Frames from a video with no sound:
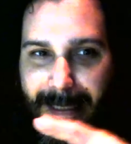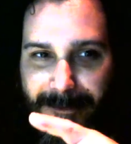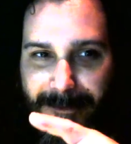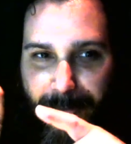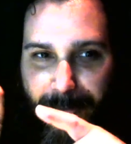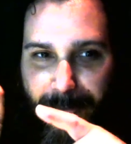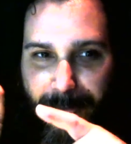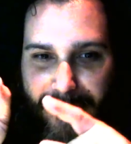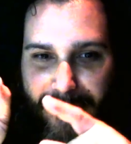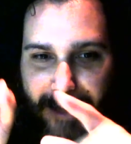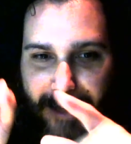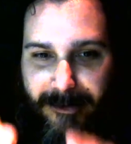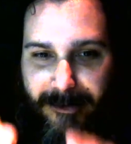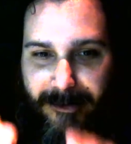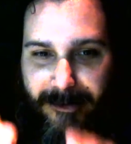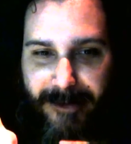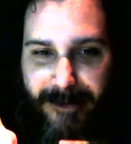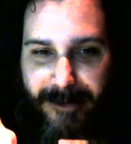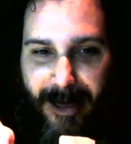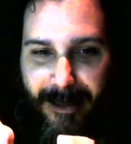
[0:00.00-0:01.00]
to reach out
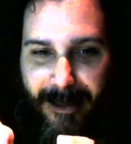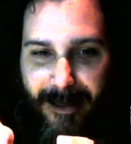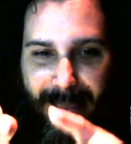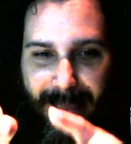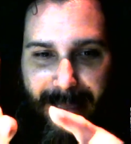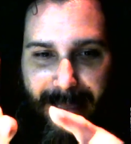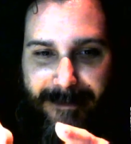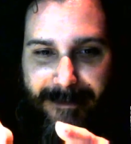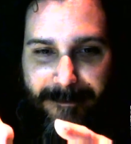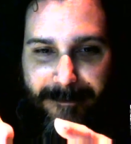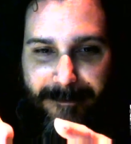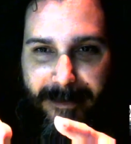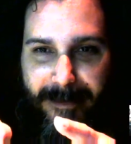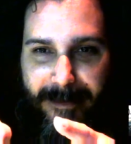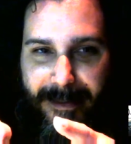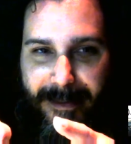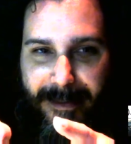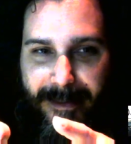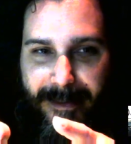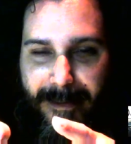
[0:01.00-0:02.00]
to Doc last
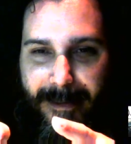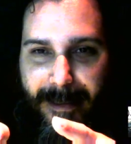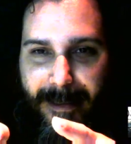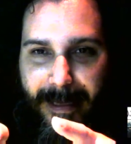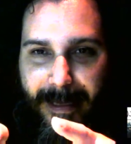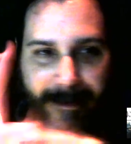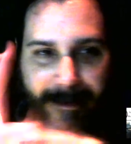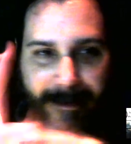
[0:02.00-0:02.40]
minute. And